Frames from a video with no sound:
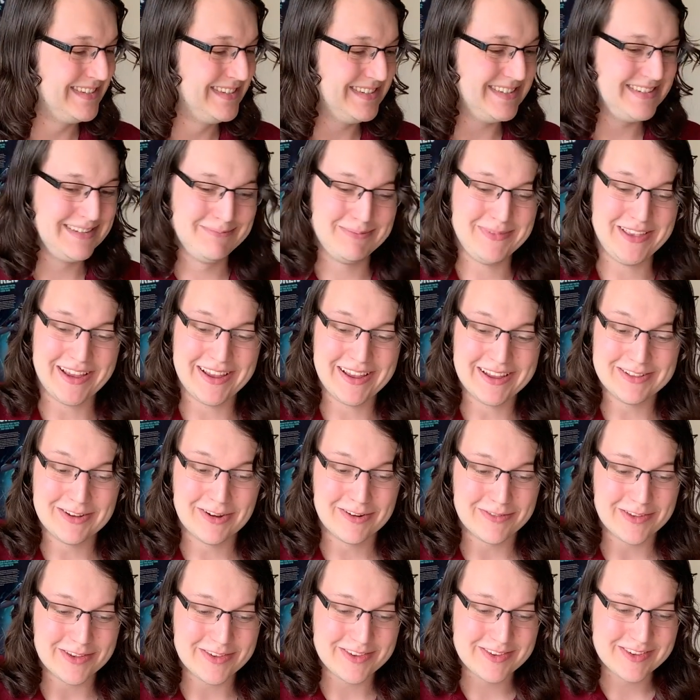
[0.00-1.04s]
I'm getting
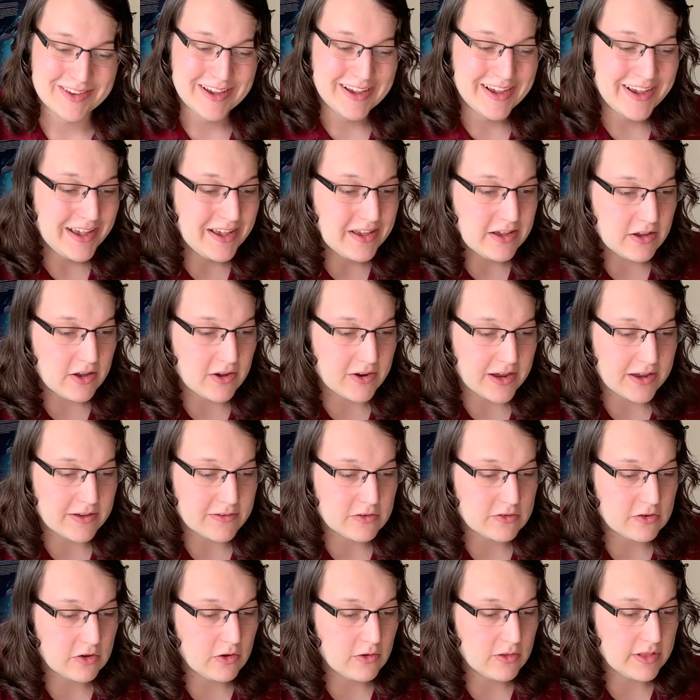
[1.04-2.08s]
nervous. Okay,
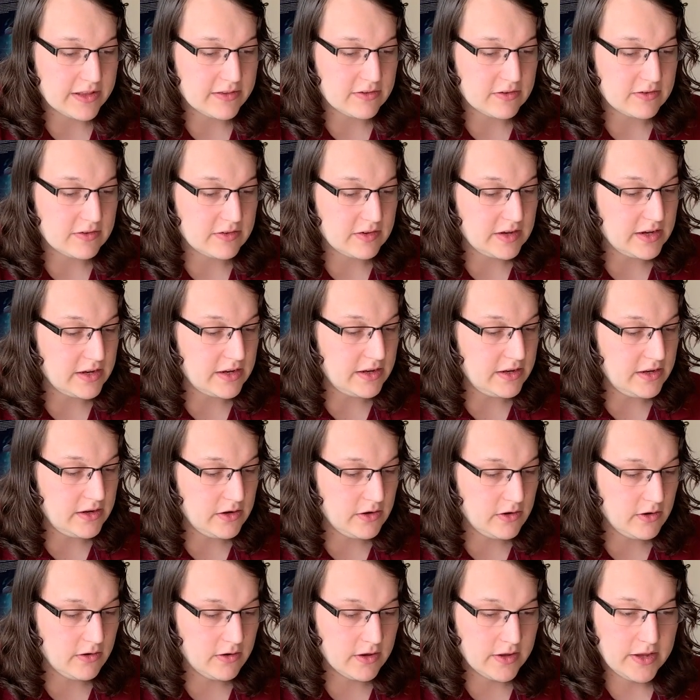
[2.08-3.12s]
so let's see
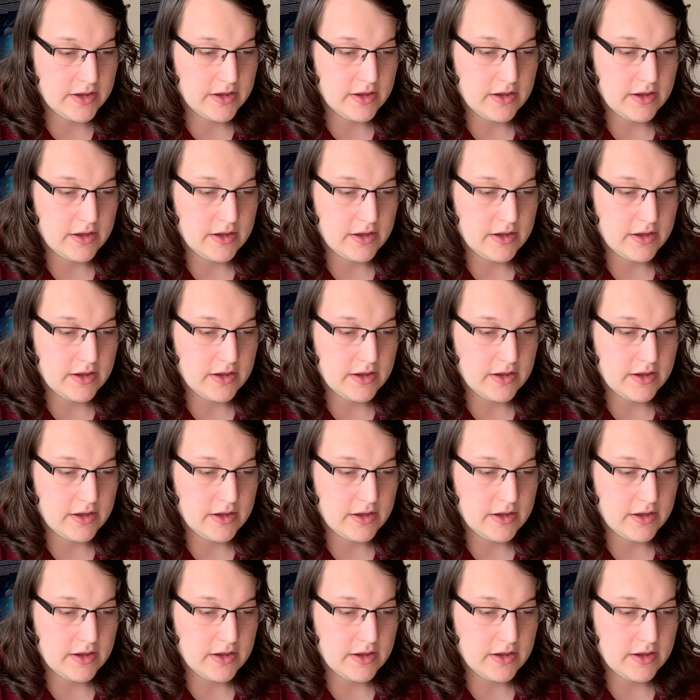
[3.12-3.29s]
here.